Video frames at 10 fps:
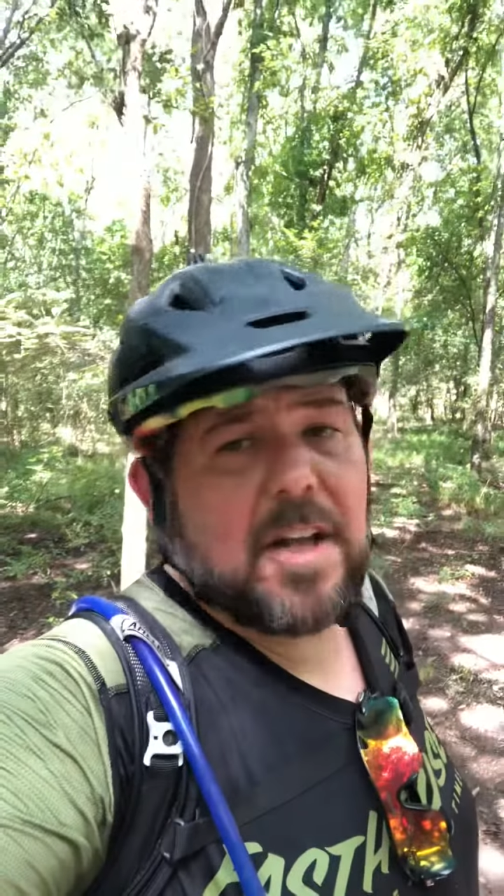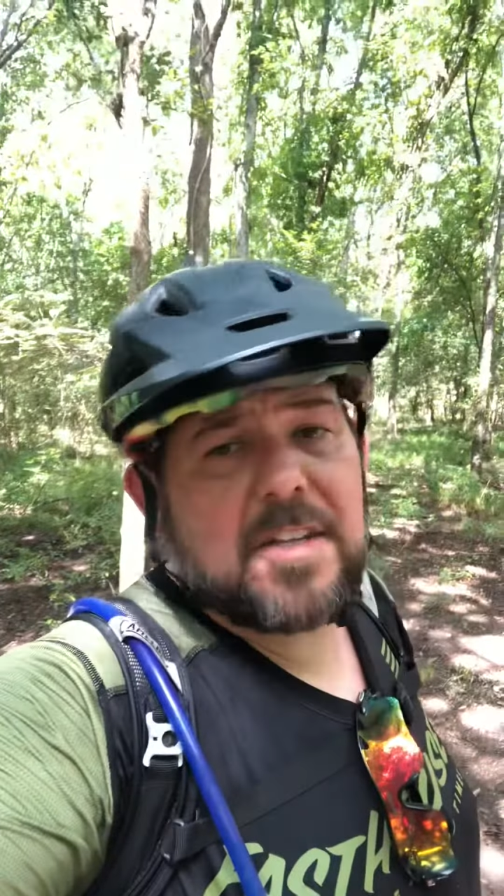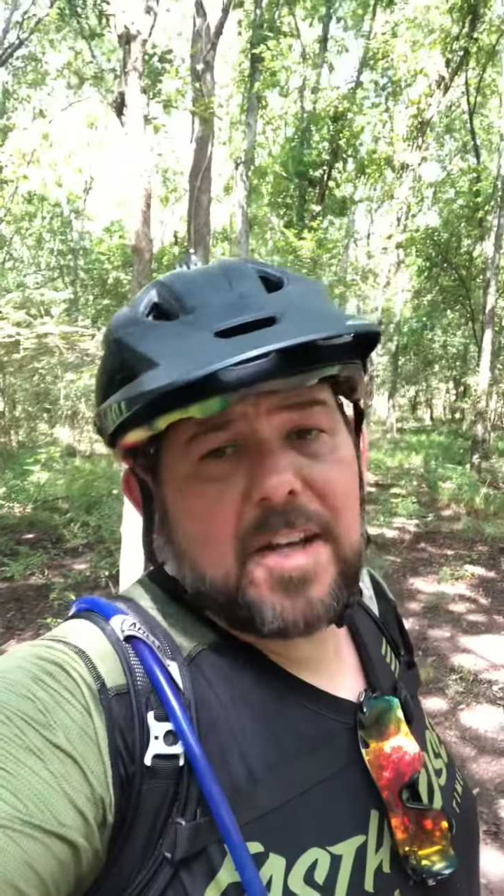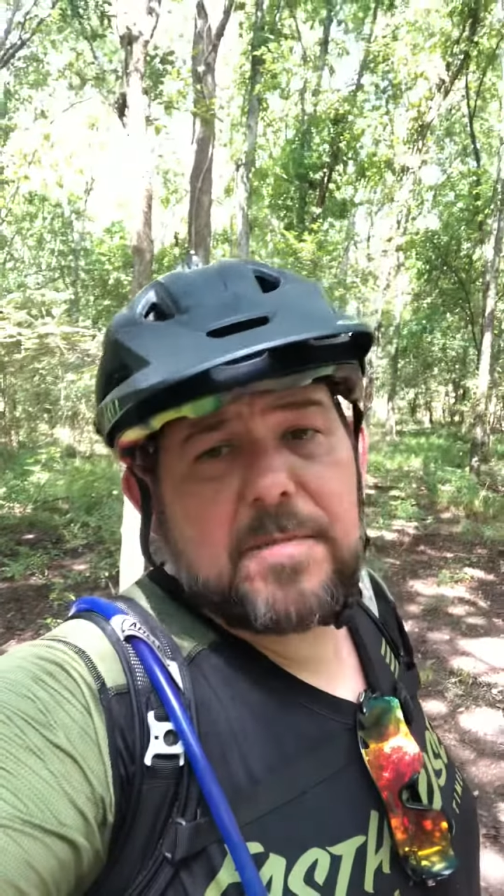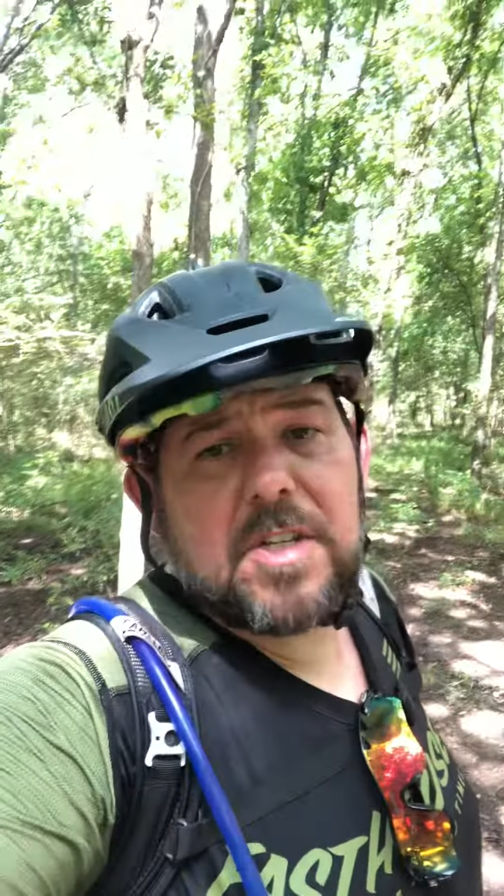a lot of
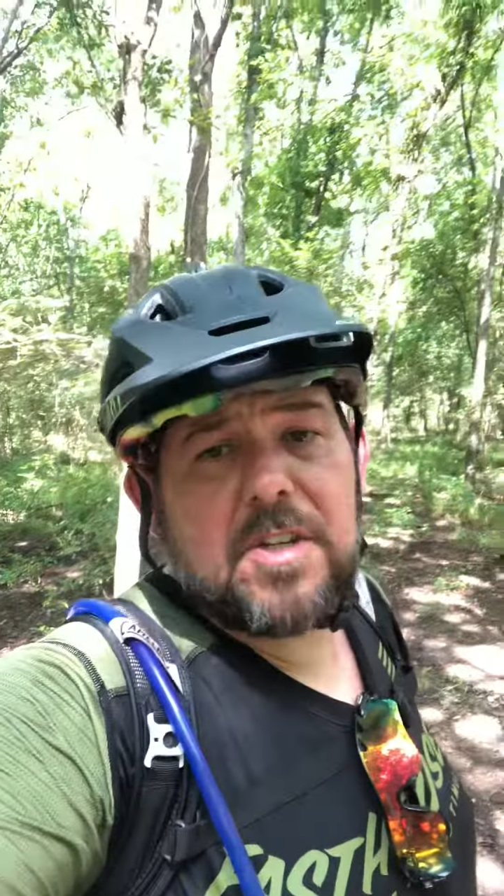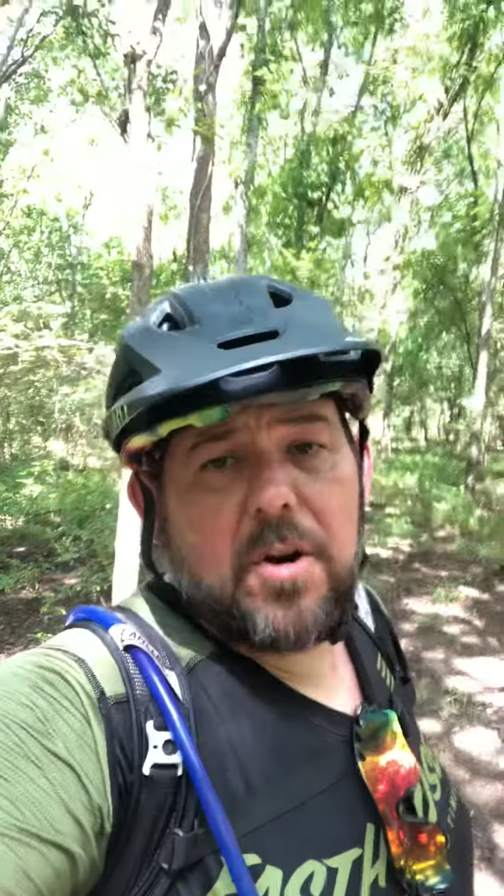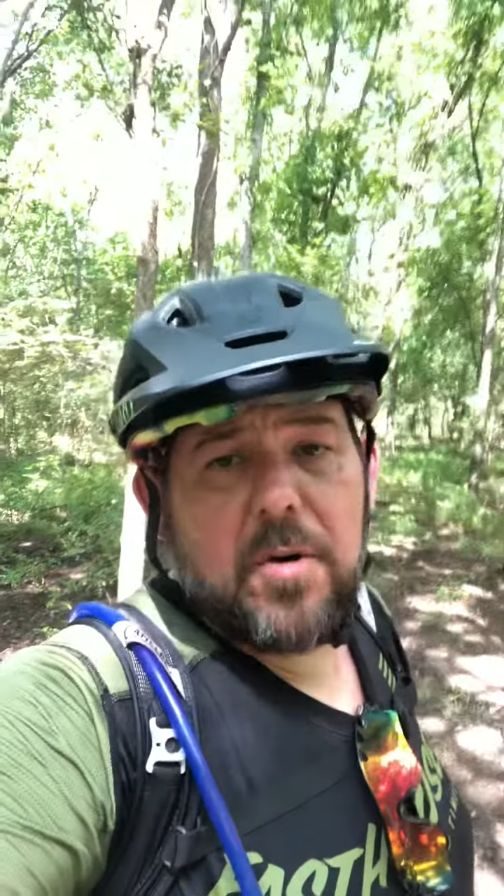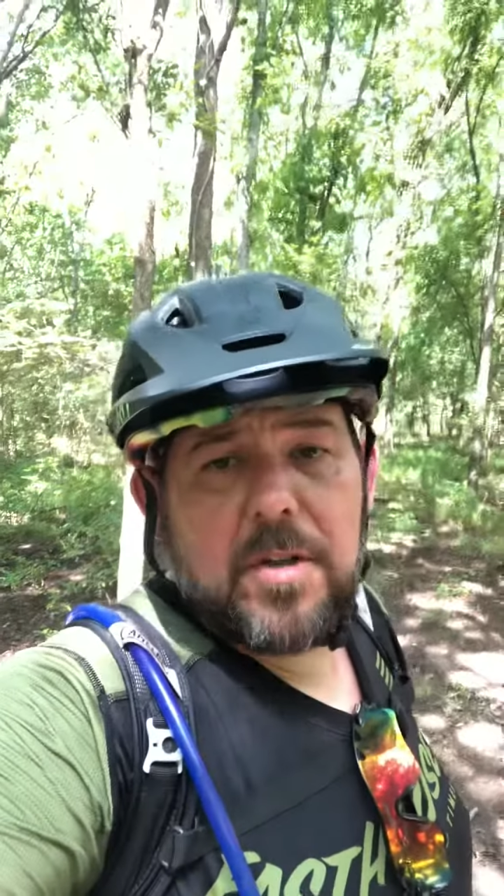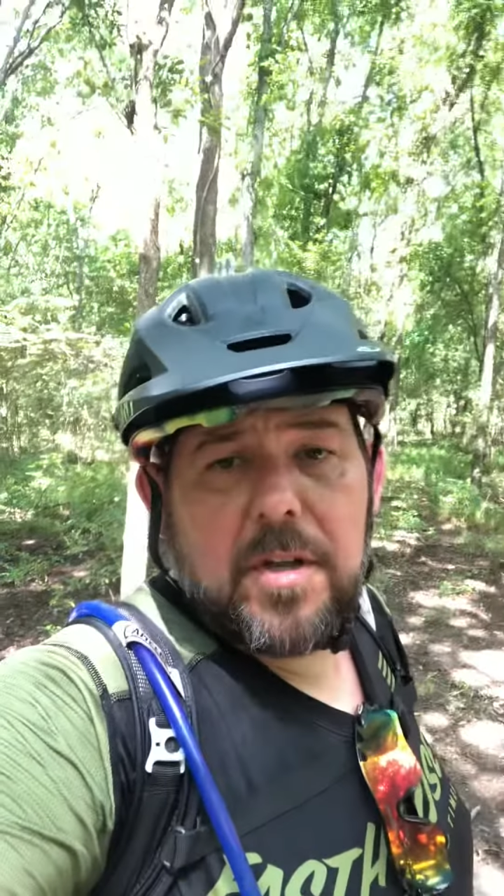times you
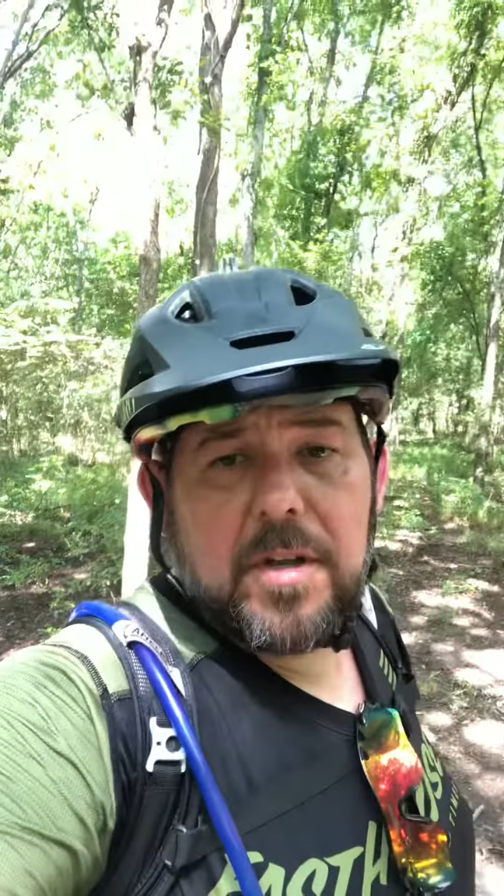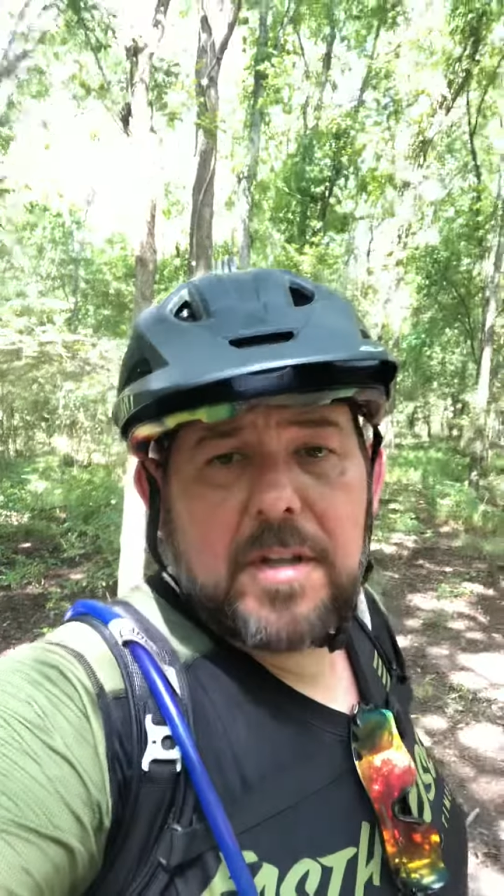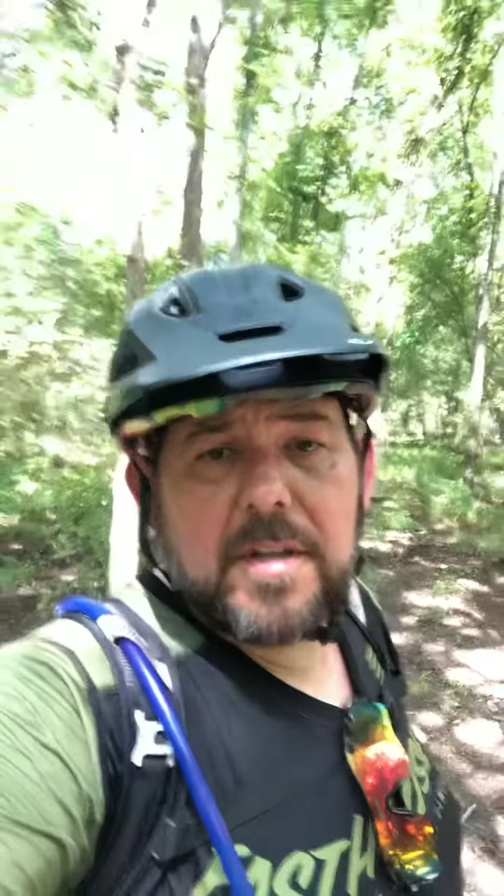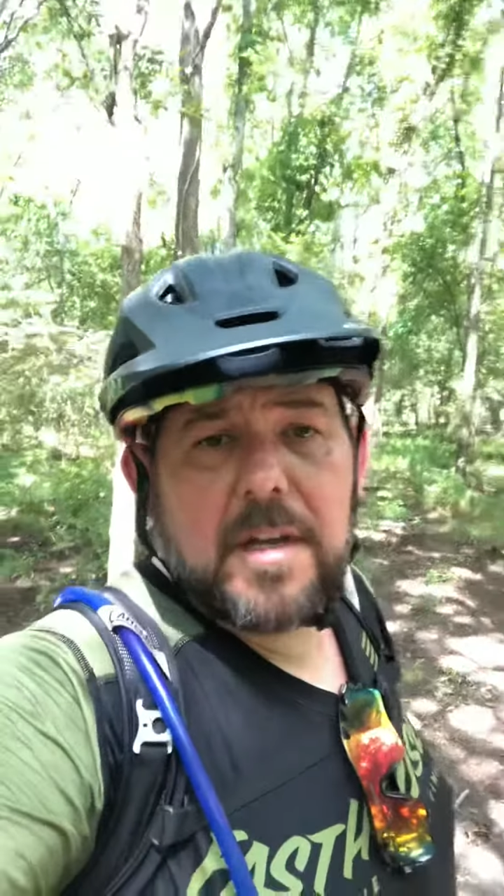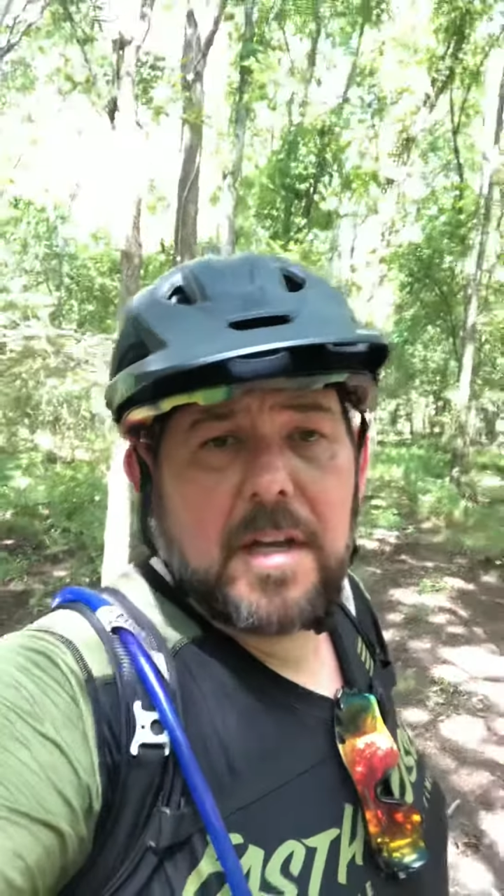don't.
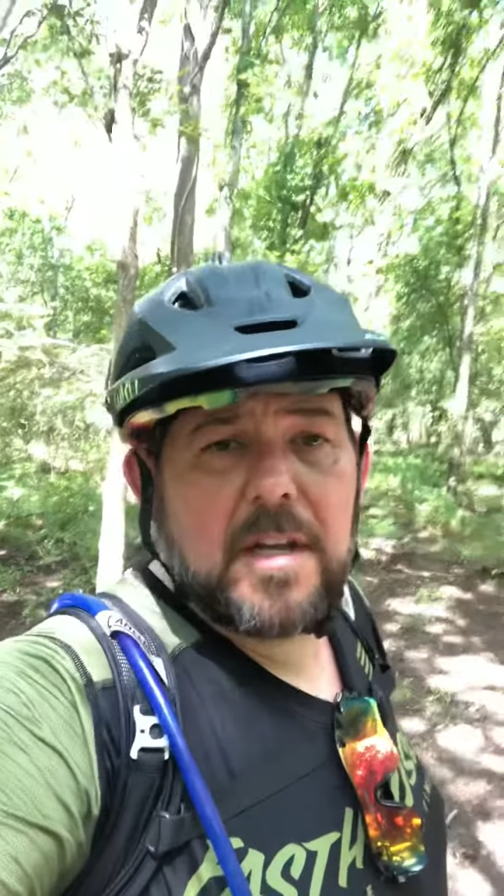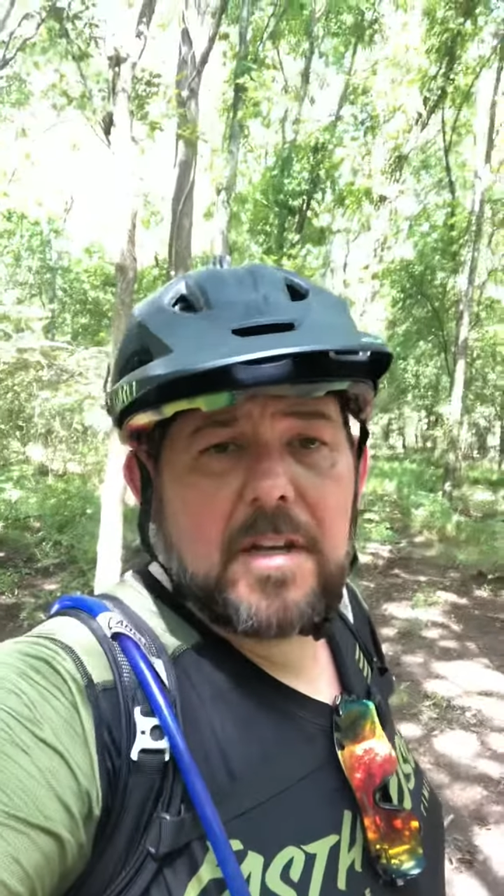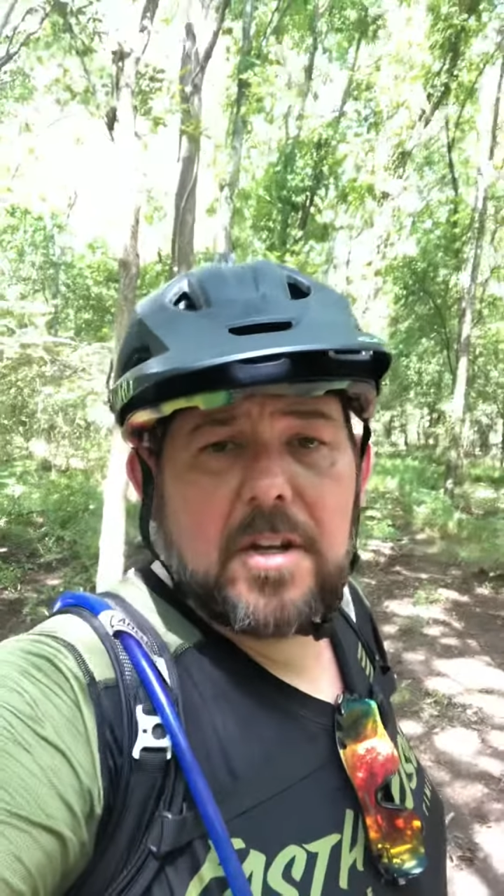And,